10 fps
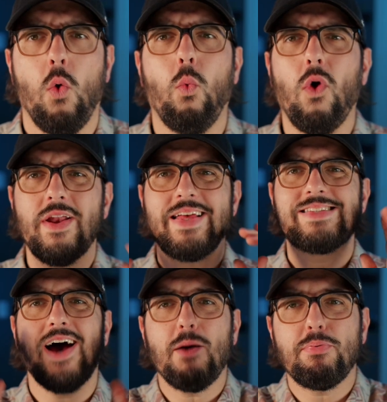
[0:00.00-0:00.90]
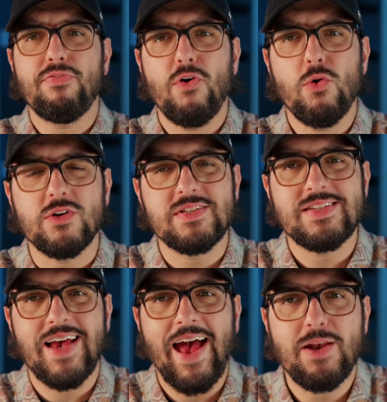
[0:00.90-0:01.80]
What is up,
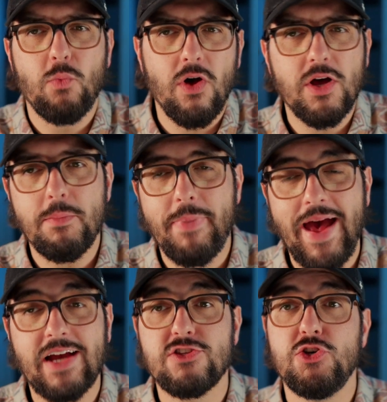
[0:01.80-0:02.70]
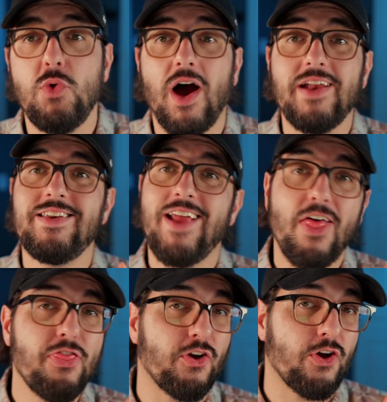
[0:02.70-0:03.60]
folks, and welcome back to
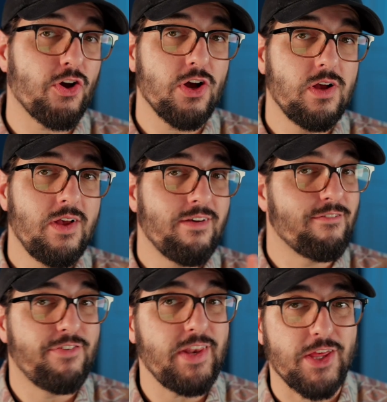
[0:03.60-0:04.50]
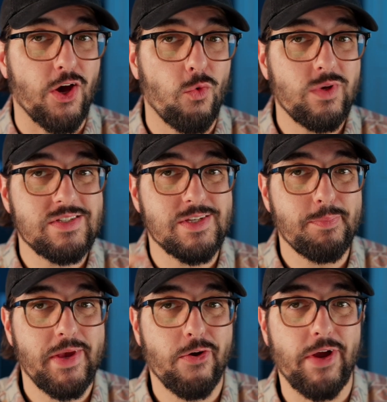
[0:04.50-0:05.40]
another video with
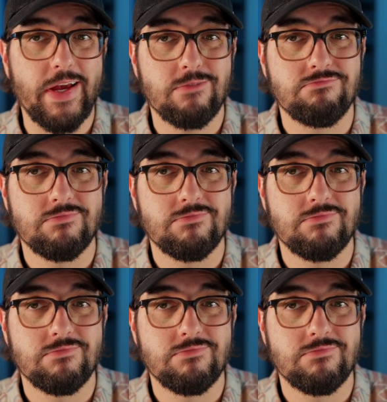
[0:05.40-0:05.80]
Zip Hearing.